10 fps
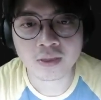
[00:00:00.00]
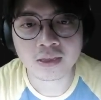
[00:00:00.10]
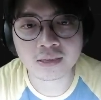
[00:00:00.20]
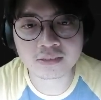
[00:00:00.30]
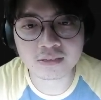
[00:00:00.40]

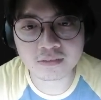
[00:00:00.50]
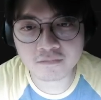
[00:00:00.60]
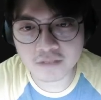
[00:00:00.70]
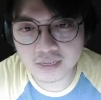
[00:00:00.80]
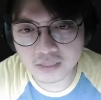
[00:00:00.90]
Isn't
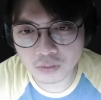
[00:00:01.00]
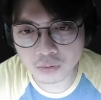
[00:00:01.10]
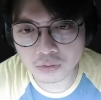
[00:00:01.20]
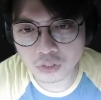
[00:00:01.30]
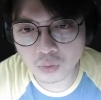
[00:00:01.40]
this
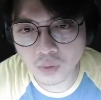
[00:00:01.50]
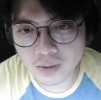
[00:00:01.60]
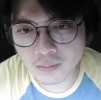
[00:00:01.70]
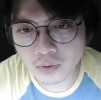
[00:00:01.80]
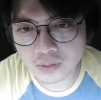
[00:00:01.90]
also one
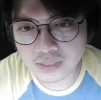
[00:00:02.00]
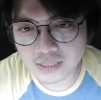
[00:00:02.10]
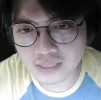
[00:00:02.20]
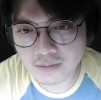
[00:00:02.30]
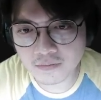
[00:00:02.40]
more
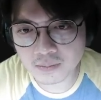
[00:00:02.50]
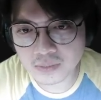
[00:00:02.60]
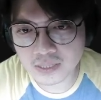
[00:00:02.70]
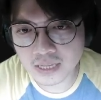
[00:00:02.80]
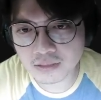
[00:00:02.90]
system from
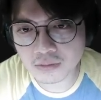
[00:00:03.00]
state